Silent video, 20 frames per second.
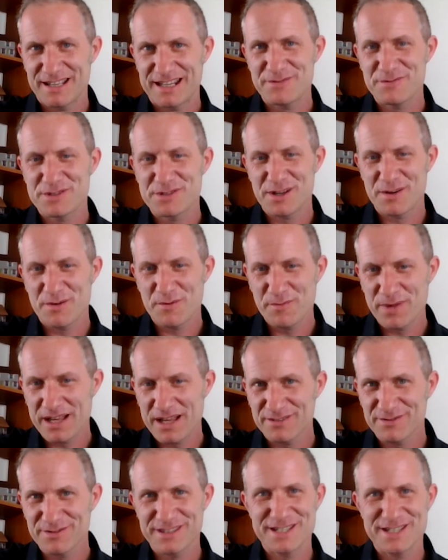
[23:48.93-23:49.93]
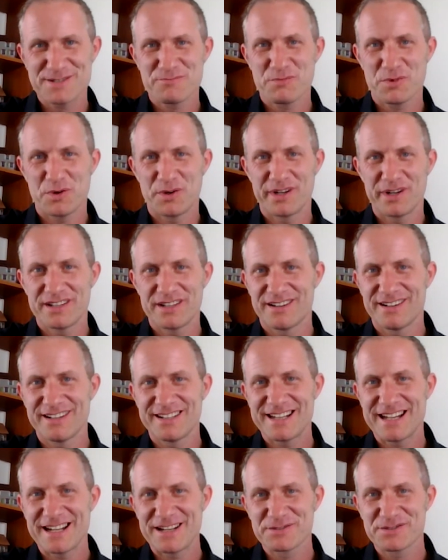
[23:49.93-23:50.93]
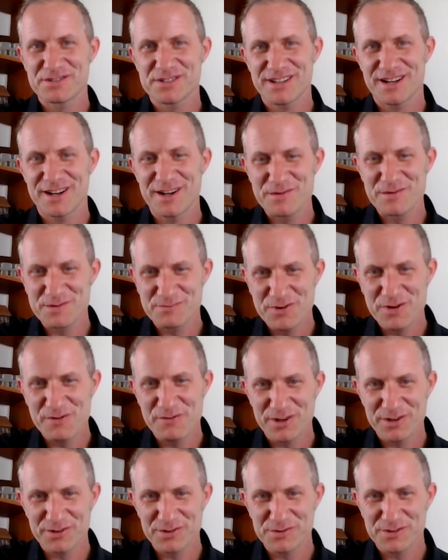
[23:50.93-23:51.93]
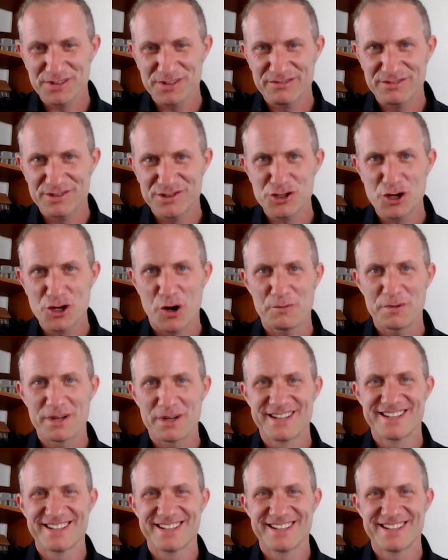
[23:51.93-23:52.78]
and it was at about this point I announced that I was moving on to a different job.